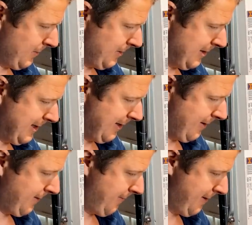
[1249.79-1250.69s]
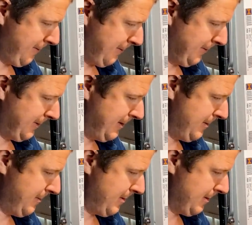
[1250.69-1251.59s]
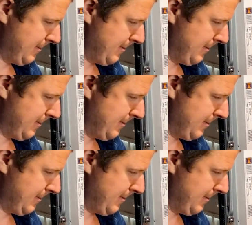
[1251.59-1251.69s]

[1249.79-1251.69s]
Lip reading: what length ferrules you